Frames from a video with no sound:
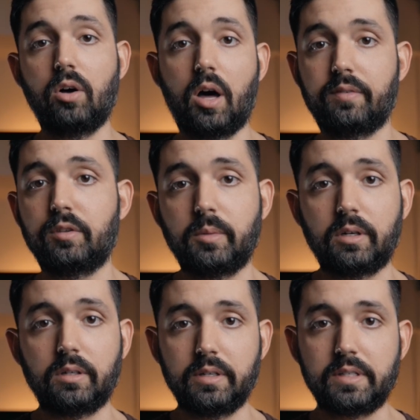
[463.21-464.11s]
a lot of the
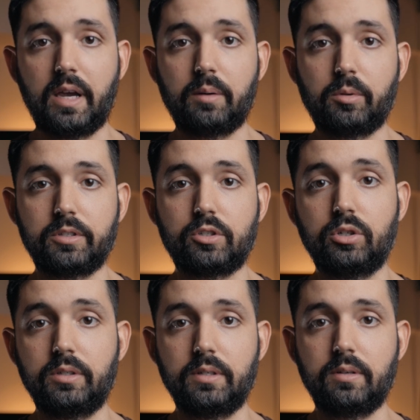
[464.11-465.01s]
mirrorless cameras
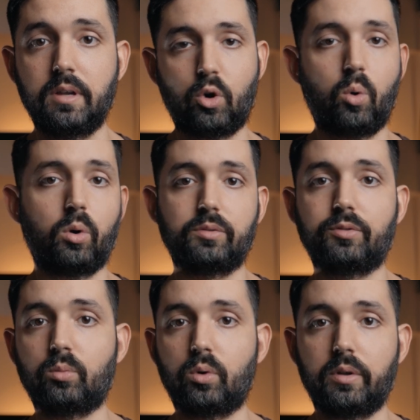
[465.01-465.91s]
couldn't record
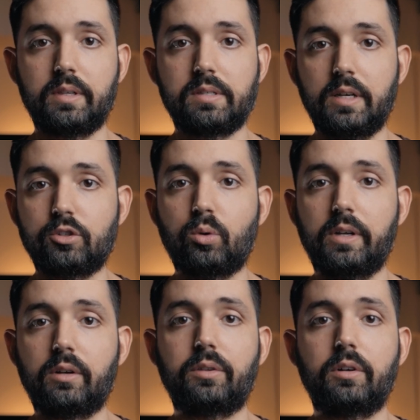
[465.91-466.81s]
for more than, say,
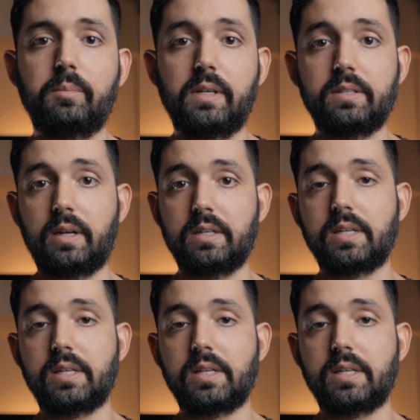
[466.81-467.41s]
20 or 30 minutes at a